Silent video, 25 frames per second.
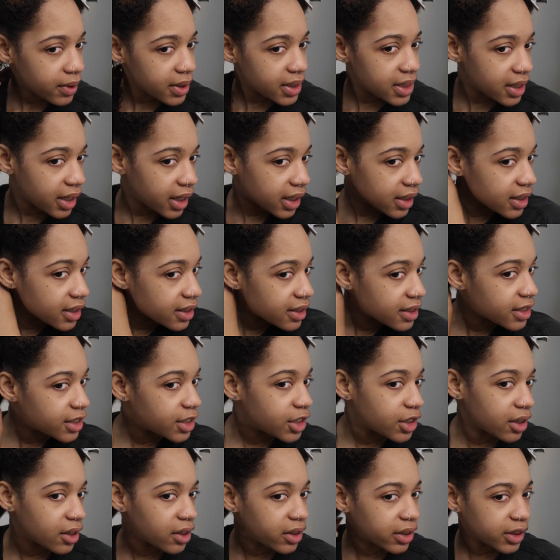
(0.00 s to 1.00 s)
are saying that the
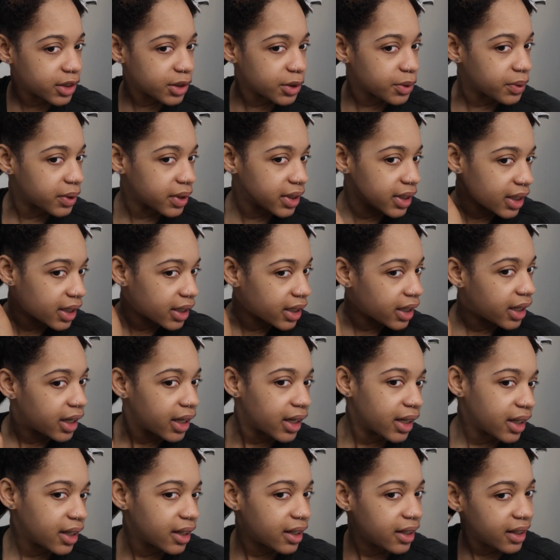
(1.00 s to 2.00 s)
gel is really
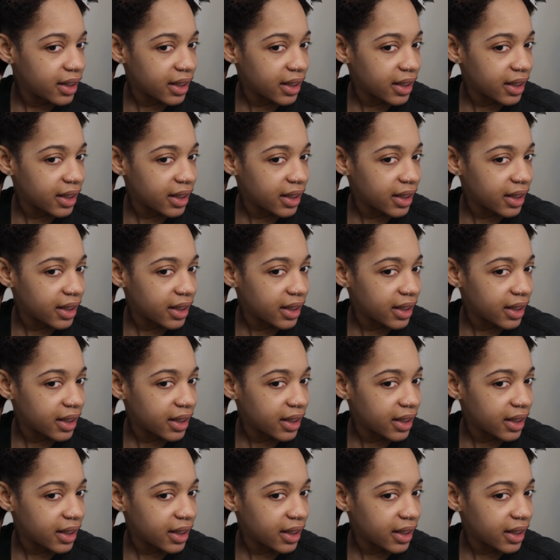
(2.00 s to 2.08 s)
like